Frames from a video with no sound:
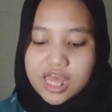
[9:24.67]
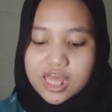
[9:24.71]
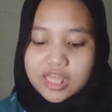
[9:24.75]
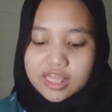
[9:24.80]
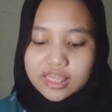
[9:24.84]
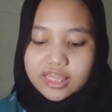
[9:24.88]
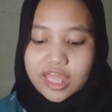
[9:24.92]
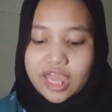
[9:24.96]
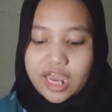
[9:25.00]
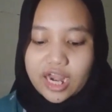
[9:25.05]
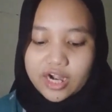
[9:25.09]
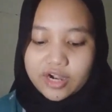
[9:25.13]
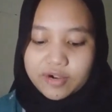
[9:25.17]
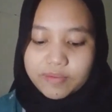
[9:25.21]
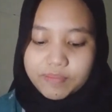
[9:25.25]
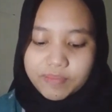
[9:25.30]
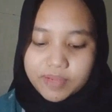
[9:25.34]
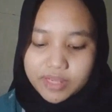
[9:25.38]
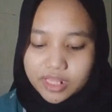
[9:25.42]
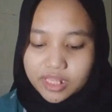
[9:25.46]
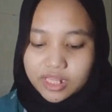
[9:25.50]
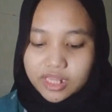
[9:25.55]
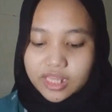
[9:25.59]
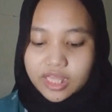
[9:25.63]
their
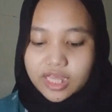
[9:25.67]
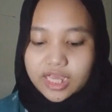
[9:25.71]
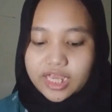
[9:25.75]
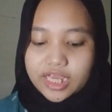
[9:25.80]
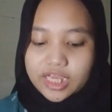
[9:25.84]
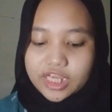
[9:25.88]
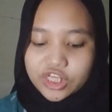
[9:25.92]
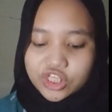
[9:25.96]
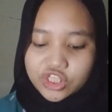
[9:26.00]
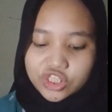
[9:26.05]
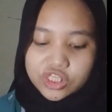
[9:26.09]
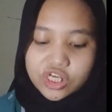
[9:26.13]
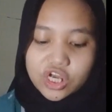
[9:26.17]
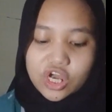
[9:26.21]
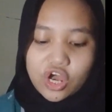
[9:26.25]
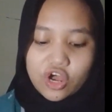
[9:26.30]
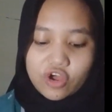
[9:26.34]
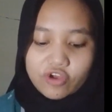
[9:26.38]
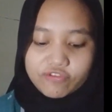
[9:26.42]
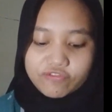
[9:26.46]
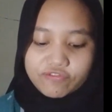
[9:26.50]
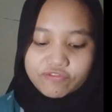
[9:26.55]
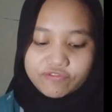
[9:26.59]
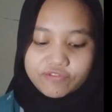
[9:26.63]
meal, each
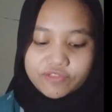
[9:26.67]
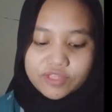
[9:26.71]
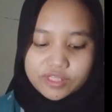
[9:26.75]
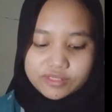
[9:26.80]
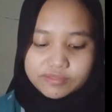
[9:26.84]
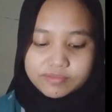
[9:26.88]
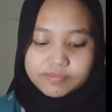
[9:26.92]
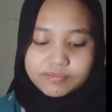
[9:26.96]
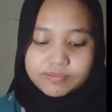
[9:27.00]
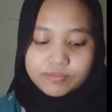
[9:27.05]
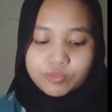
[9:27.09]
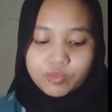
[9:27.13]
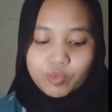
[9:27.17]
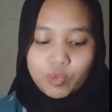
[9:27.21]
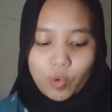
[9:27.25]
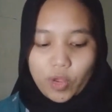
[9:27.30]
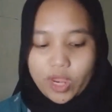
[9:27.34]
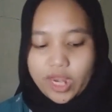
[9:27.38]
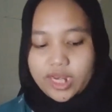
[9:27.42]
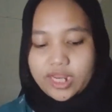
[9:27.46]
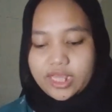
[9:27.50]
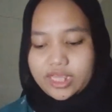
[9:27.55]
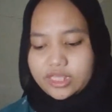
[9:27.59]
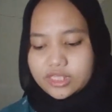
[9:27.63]
of them
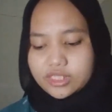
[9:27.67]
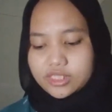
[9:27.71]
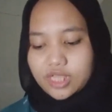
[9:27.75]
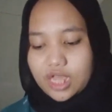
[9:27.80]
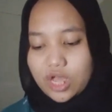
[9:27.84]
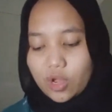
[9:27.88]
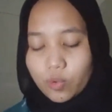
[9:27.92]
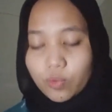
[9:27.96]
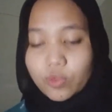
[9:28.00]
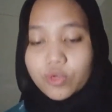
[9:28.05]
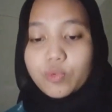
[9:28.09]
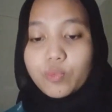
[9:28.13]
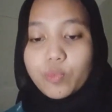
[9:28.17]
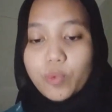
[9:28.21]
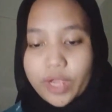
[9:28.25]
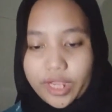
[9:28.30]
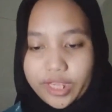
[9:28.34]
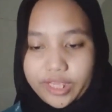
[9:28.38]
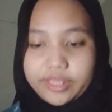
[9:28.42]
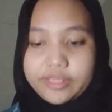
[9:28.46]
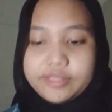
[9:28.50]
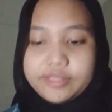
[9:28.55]
went his own way.